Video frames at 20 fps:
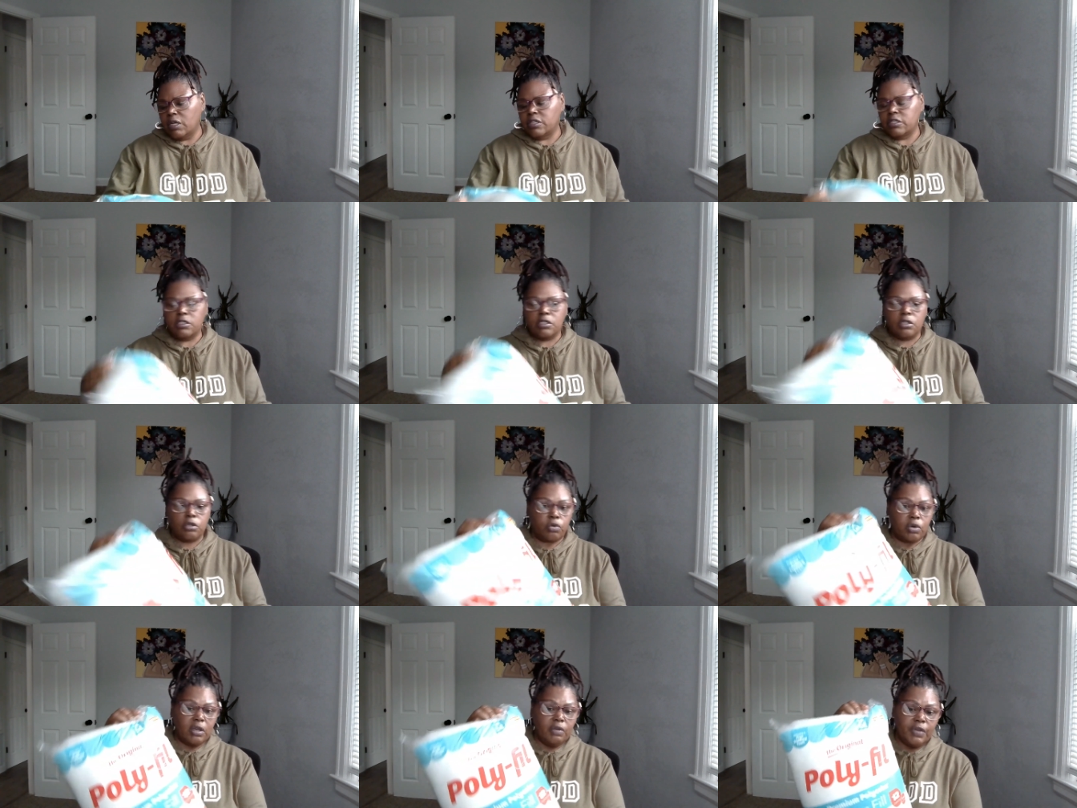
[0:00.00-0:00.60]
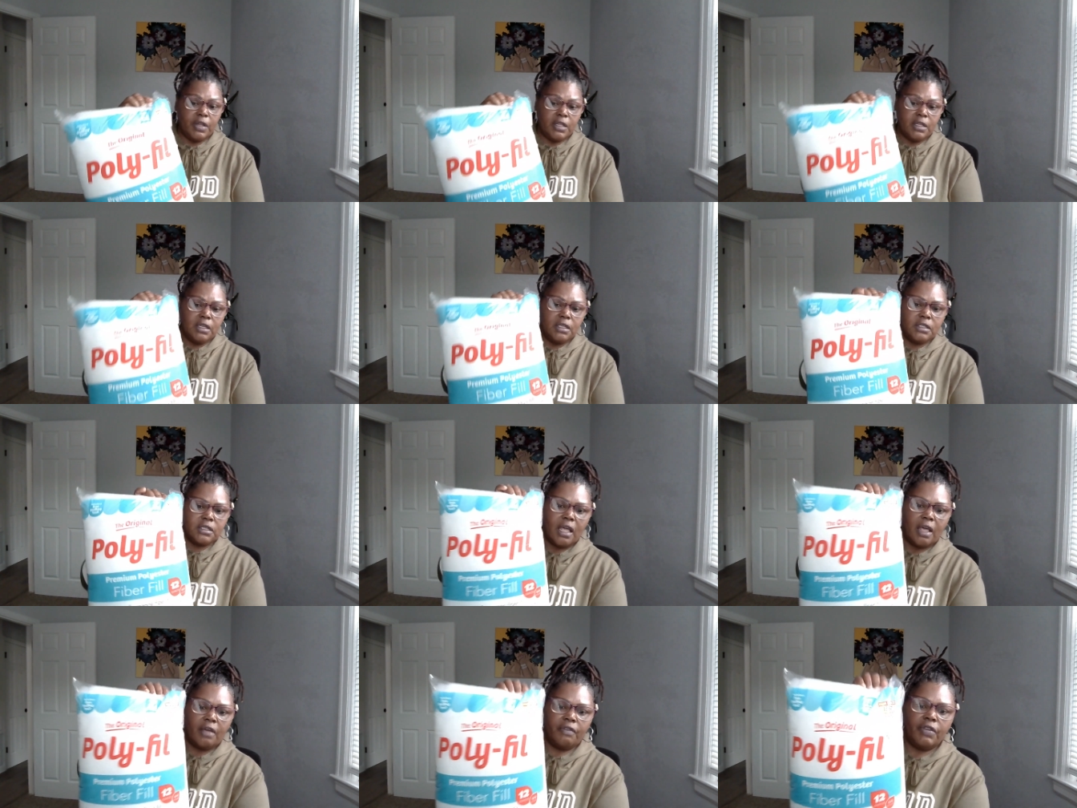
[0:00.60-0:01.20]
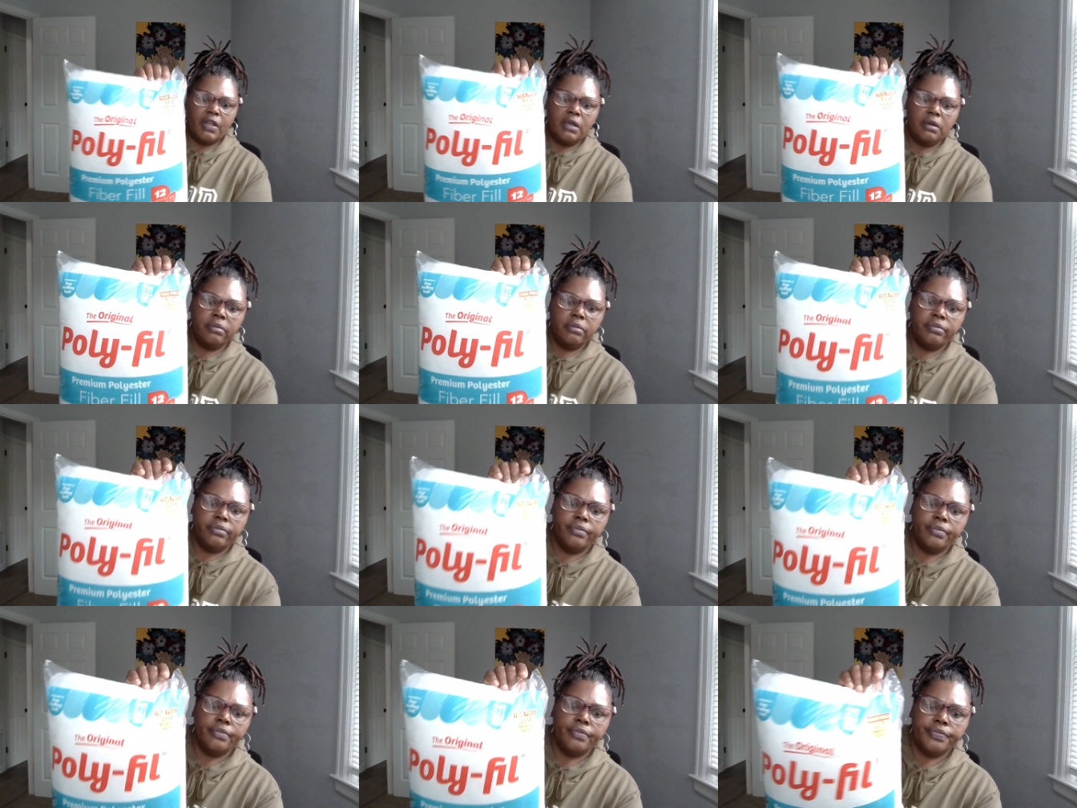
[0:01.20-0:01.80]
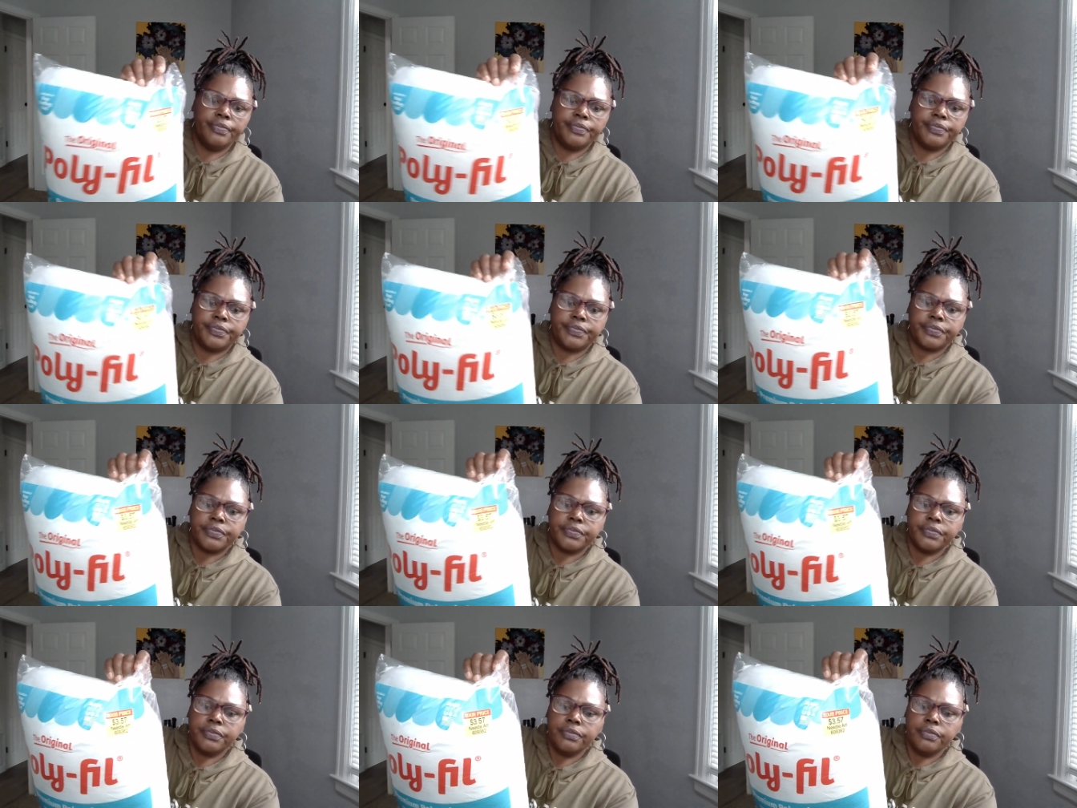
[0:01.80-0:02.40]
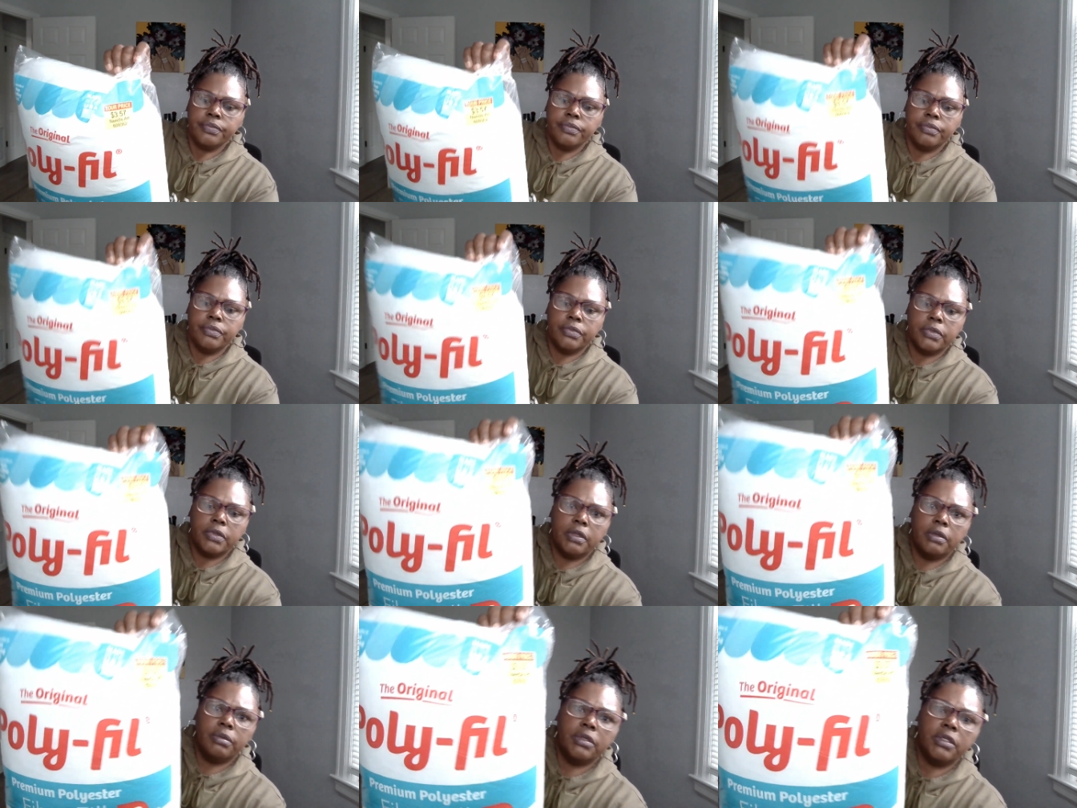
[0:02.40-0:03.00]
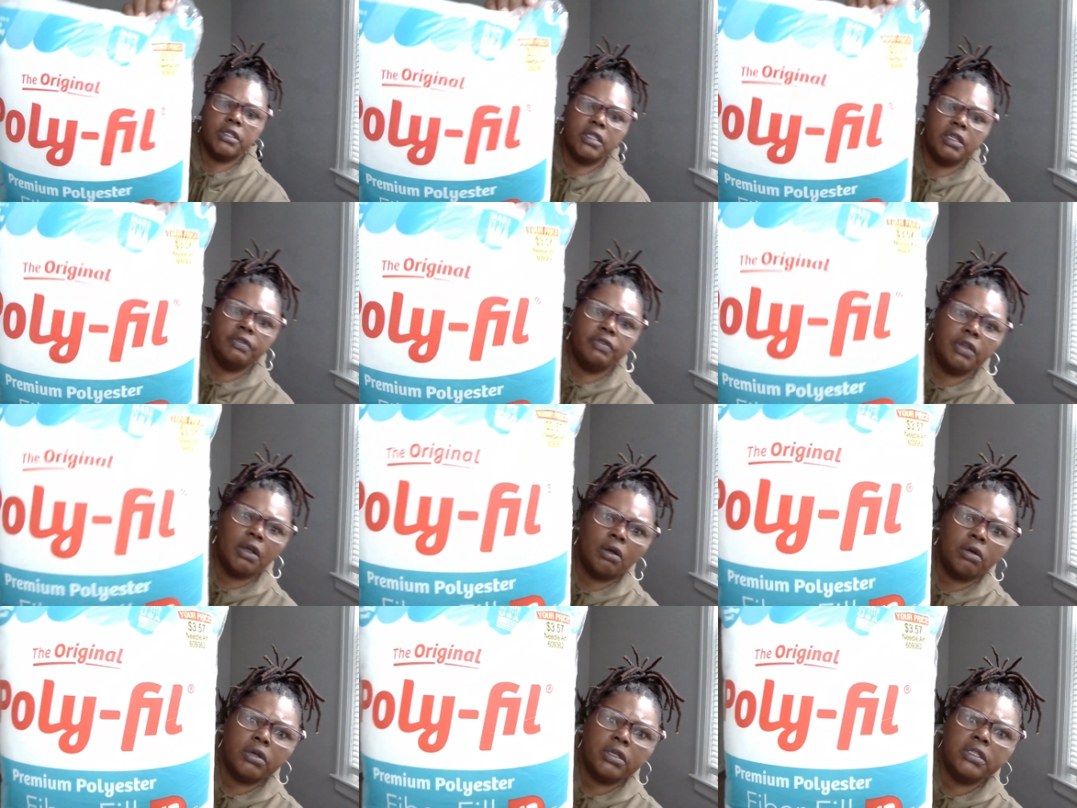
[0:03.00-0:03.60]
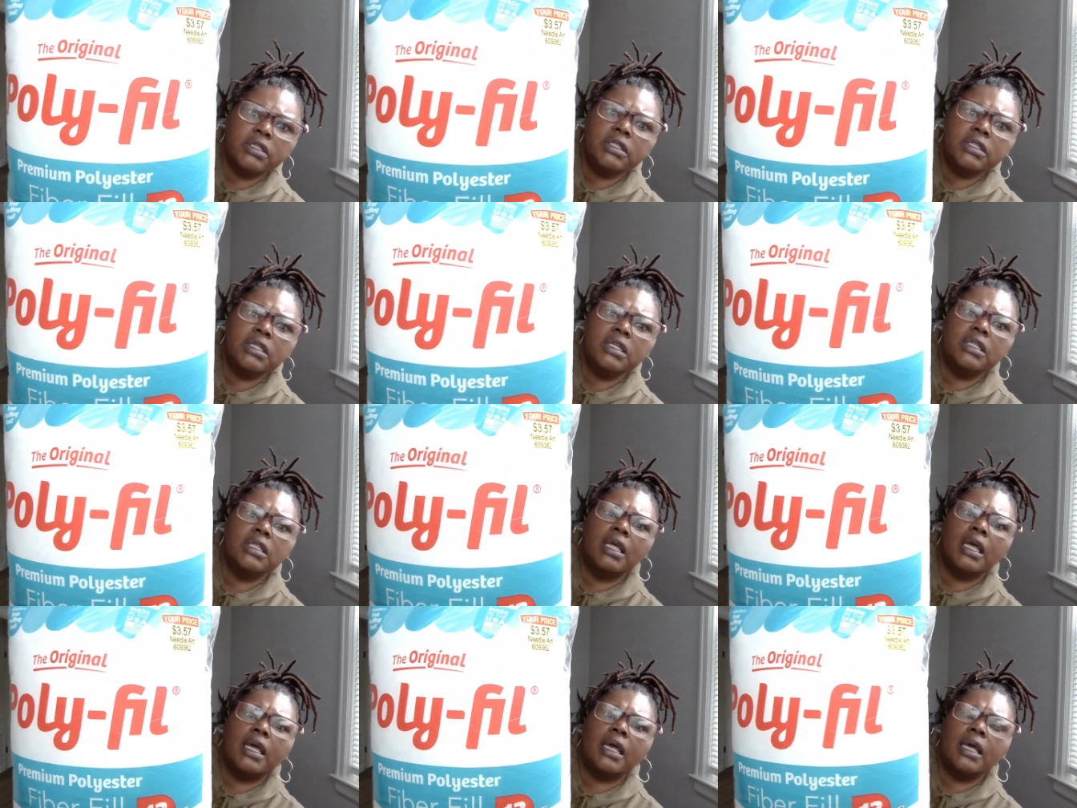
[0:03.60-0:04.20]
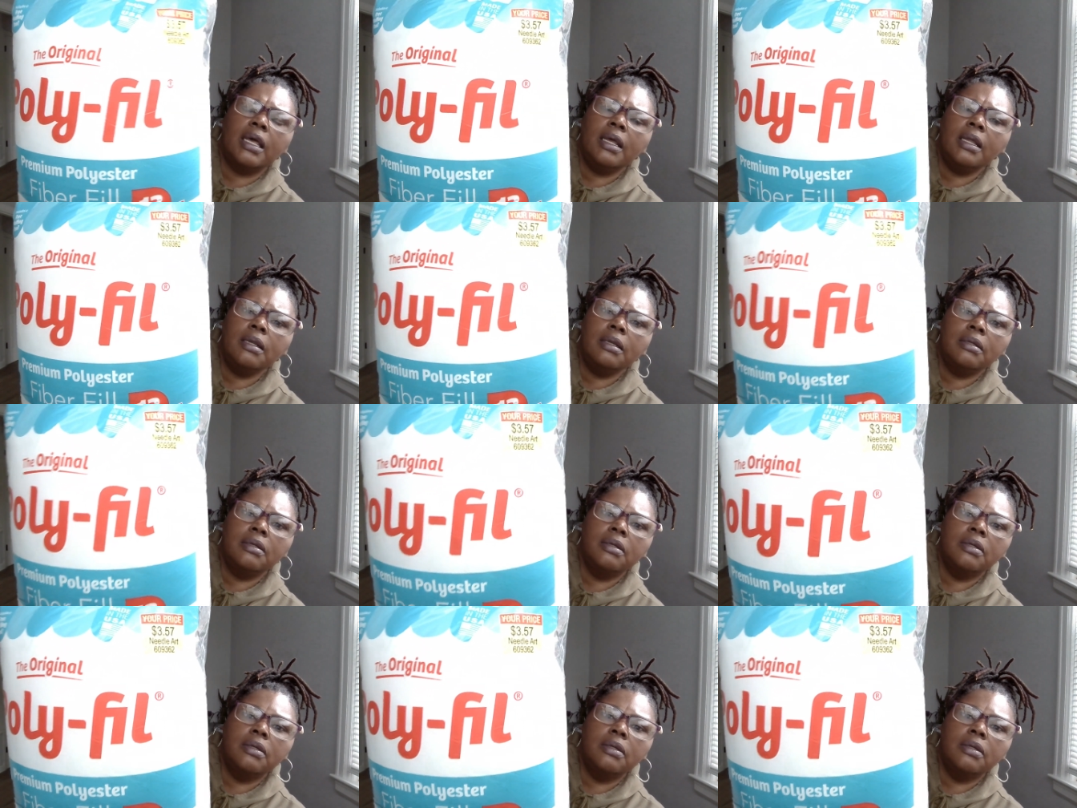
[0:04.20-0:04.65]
was three fifty seven. Let's see if y'all can see that.